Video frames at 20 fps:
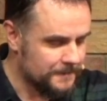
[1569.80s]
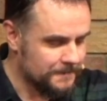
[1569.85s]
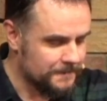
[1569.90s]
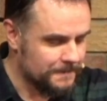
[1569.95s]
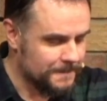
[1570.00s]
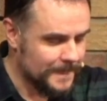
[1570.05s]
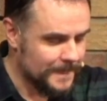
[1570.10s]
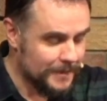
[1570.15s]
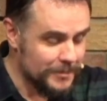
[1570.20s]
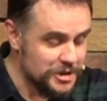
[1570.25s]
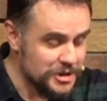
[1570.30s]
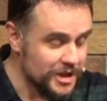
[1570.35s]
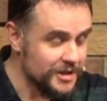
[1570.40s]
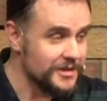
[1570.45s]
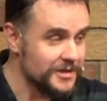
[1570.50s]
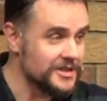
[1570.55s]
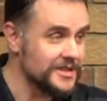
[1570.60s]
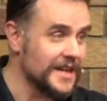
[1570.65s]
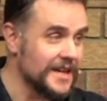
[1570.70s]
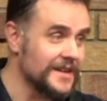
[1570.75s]
Let me show you a
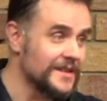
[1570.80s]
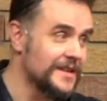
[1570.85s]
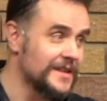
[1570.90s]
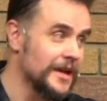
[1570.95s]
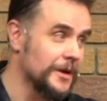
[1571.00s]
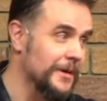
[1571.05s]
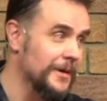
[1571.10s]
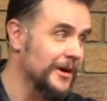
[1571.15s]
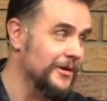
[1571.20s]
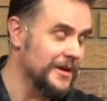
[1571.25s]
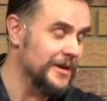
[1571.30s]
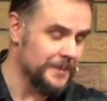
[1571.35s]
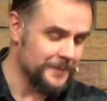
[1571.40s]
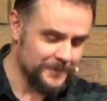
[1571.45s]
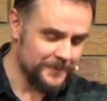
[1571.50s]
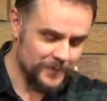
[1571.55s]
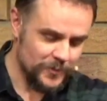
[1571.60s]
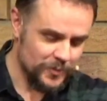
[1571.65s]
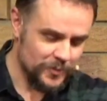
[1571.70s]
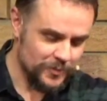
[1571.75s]
second thing about him.
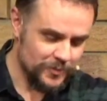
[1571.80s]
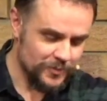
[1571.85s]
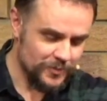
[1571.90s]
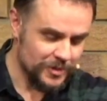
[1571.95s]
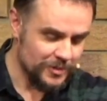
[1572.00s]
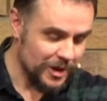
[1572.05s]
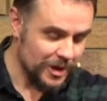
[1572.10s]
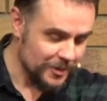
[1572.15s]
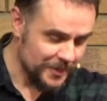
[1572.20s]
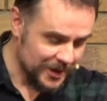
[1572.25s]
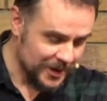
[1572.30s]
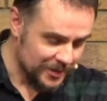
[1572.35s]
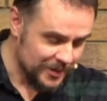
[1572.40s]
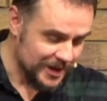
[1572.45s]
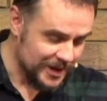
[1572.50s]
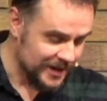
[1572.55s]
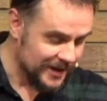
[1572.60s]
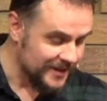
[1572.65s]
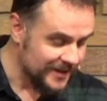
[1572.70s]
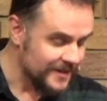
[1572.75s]
We'll go a bit
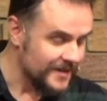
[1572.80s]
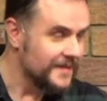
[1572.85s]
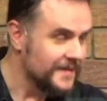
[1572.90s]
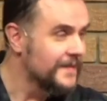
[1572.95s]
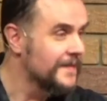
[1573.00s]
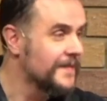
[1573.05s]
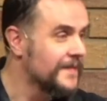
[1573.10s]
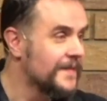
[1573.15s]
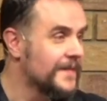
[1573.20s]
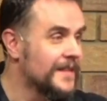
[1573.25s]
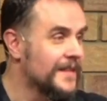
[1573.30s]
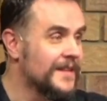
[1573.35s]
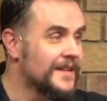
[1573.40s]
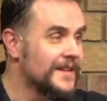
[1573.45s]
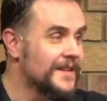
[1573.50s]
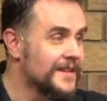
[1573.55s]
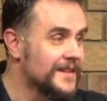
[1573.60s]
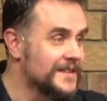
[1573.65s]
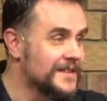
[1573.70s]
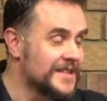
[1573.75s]
quicker.
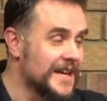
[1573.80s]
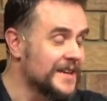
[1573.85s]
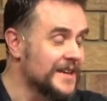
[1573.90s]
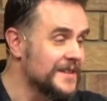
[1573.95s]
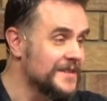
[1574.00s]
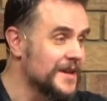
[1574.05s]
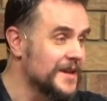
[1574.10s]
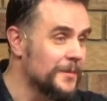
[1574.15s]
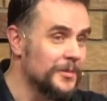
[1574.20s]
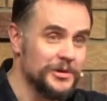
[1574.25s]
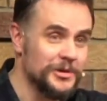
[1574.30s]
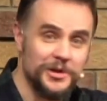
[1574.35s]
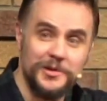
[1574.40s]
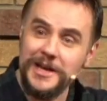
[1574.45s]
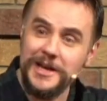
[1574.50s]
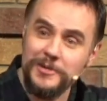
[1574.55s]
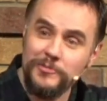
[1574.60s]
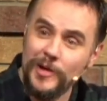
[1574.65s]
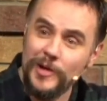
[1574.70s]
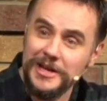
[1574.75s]
The second W, he
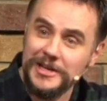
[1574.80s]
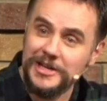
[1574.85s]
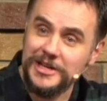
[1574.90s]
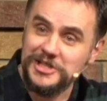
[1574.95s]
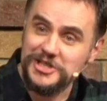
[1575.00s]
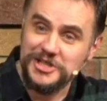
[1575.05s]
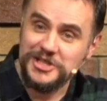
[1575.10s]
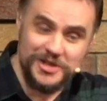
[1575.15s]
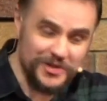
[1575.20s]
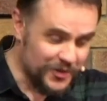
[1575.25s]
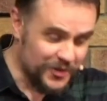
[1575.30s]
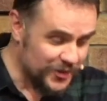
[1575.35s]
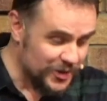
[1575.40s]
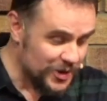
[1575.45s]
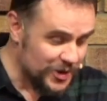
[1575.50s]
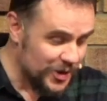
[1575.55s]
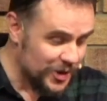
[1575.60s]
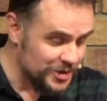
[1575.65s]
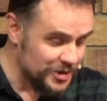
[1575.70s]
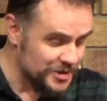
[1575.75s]
witnessed for
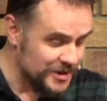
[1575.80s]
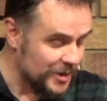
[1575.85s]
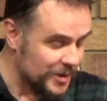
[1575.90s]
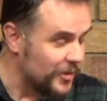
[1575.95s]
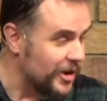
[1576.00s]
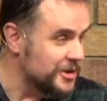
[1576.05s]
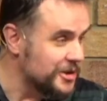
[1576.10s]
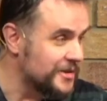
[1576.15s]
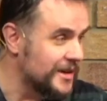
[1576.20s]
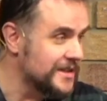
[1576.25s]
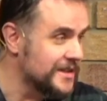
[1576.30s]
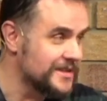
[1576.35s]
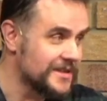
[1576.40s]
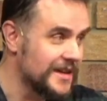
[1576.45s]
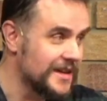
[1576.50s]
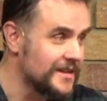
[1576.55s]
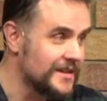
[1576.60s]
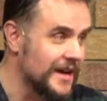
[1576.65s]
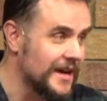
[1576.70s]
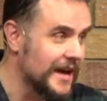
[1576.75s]
God. Now, why do I say
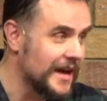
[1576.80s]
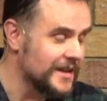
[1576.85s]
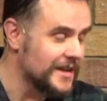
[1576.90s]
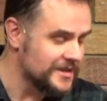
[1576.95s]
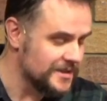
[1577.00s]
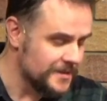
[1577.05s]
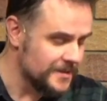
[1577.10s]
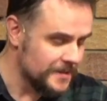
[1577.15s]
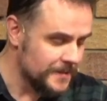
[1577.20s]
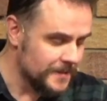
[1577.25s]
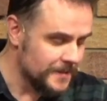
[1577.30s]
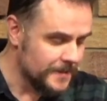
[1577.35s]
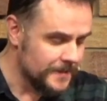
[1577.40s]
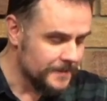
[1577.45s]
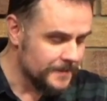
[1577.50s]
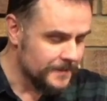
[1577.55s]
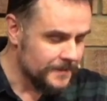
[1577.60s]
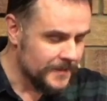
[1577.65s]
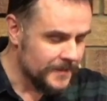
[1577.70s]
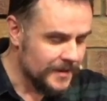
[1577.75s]
that?
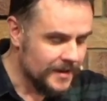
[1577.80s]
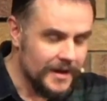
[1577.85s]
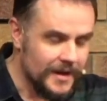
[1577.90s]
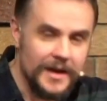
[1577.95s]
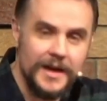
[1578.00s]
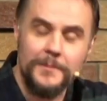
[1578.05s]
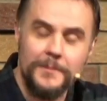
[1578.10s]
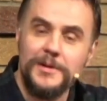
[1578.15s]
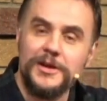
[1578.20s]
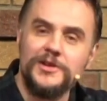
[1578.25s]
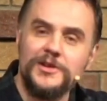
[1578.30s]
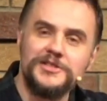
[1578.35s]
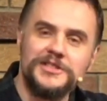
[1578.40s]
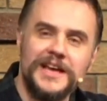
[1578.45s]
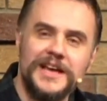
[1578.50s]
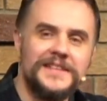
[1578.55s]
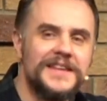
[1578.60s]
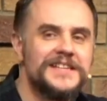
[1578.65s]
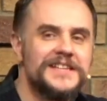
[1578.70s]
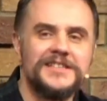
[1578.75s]
Because, and
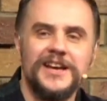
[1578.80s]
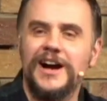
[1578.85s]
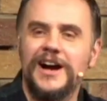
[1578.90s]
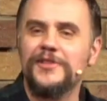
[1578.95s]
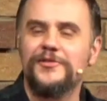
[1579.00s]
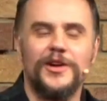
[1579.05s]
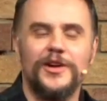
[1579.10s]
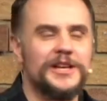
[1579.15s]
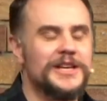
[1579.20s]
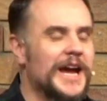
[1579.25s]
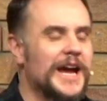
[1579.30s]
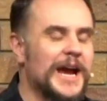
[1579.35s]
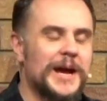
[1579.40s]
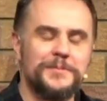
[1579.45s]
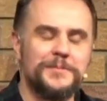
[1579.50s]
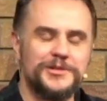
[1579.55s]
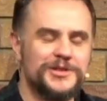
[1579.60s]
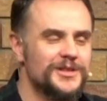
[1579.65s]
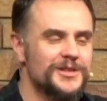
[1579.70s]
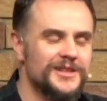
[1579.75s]
this I find
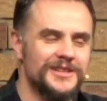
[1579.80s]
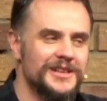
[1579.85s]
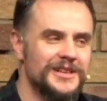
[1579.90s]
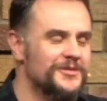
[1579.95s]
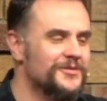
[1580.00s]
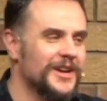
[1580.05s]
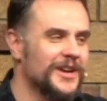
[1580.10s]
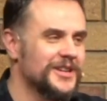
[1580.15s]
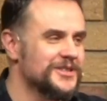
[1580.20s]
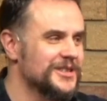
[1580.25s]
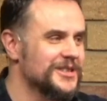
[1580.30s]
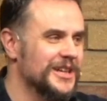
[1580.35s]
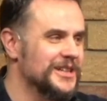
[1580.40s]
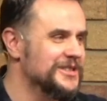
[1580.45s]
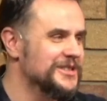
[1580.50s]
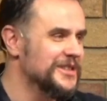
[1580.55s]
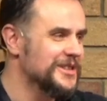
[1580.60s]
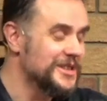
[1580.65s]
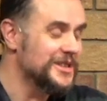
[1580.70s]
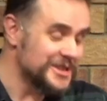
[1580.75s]
absolutely fascinating.
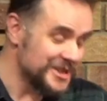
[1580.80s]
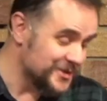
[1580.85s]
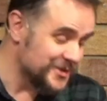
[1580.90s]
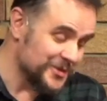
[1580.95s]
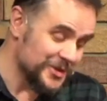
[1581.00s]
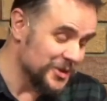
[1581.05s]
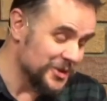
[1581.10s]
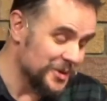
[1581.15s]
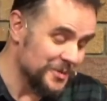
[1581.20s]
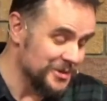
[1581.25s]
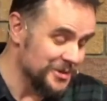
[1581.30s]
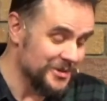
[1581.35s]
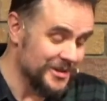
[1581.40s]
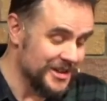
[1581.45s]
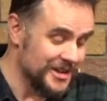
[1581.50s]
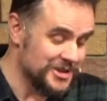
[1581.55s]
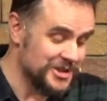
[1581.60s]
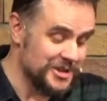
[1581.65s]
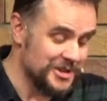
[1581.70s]
This is phenomenal, actually.